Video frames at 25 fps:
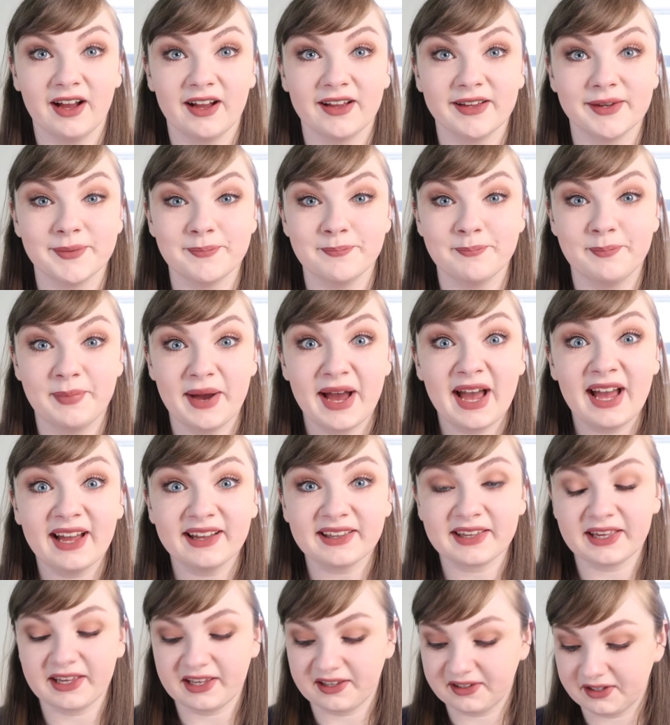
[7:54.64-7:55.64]
I am
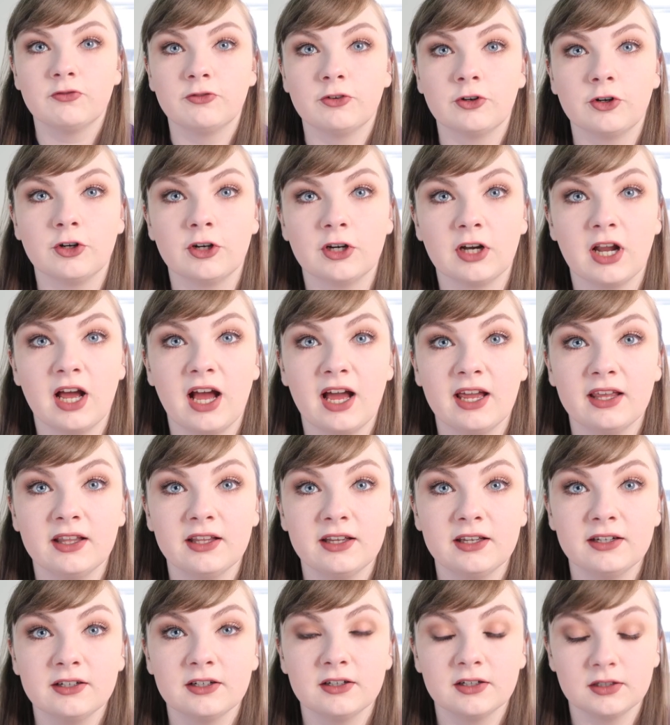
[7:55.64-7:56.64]
back. For
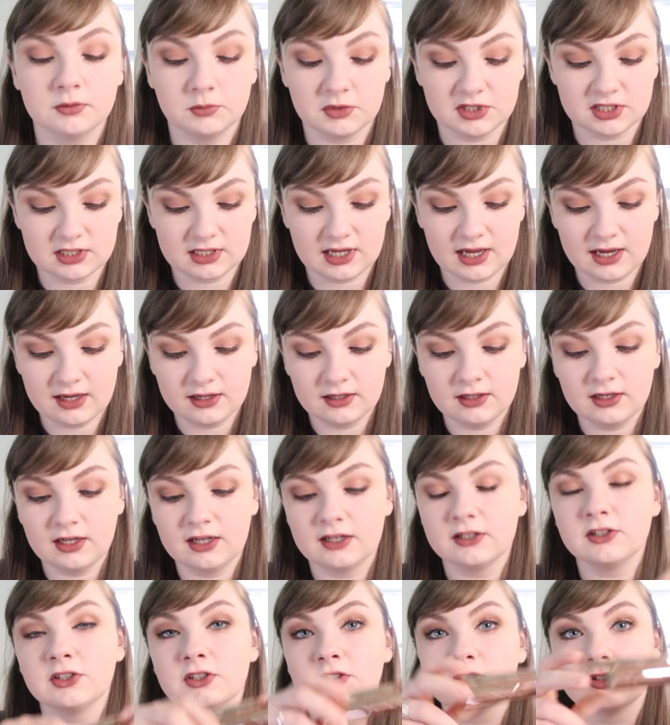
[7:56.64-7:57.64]
eyeliner and mascara
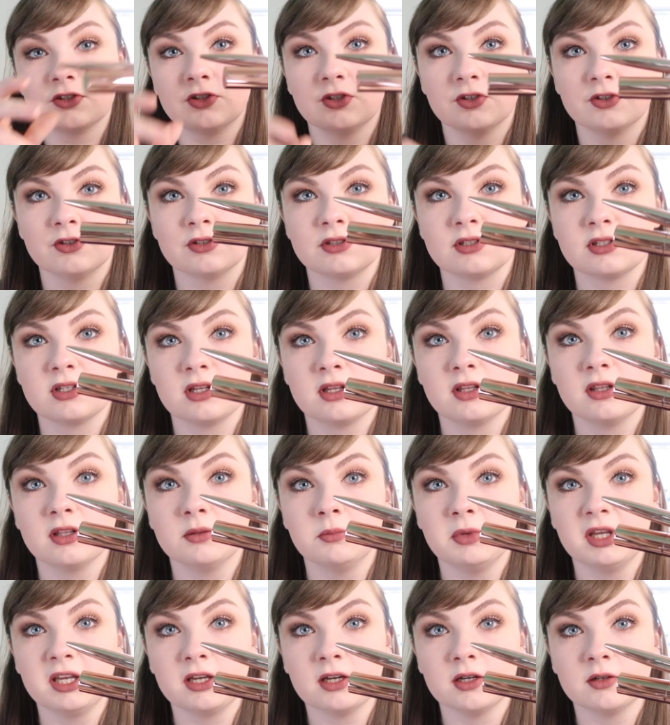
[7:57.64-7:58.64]
I just used the
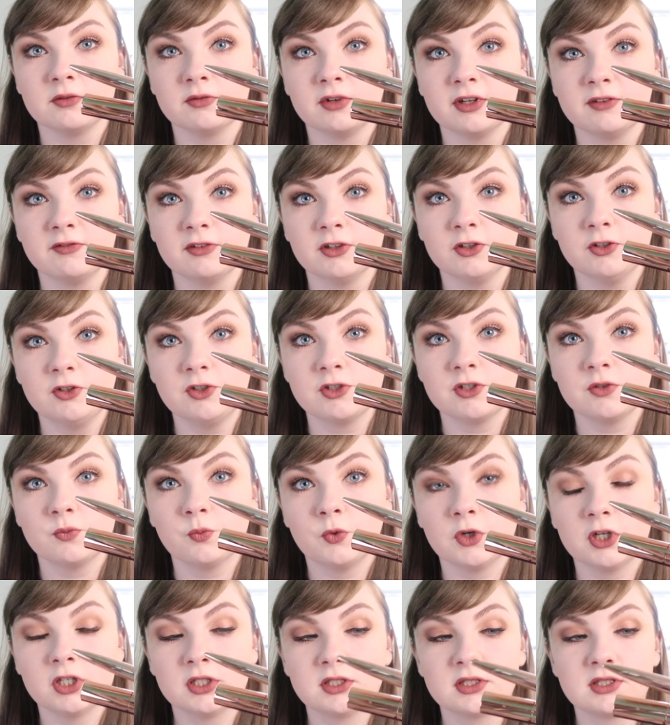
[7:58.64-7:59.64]
Makeup Revolution
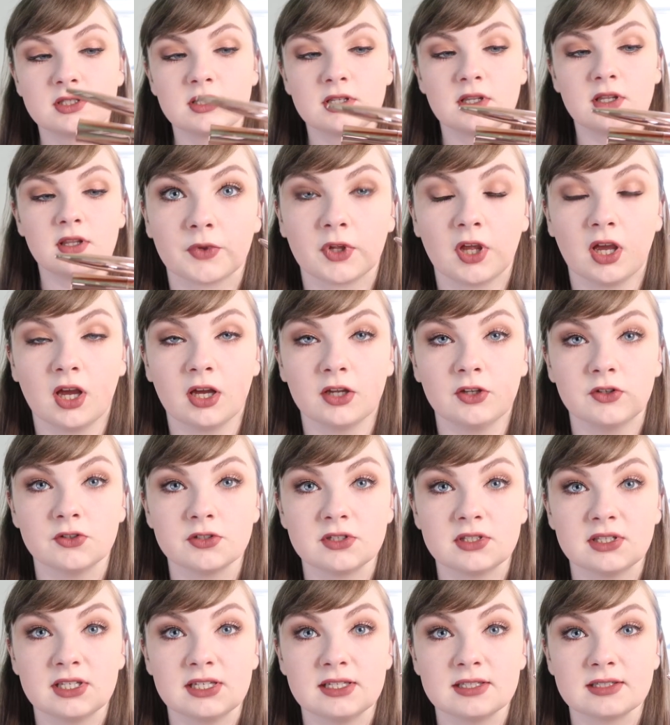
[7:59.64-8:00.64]
ones. I
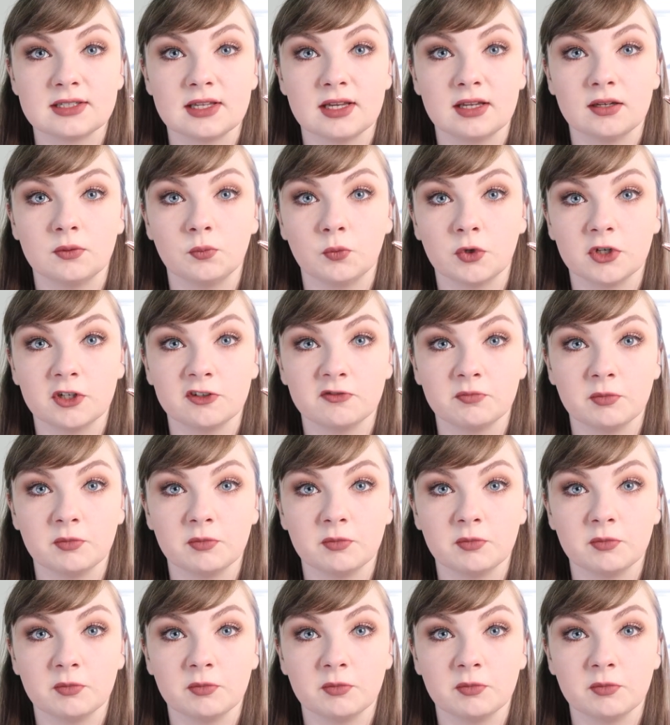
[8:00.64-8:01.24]
used these in one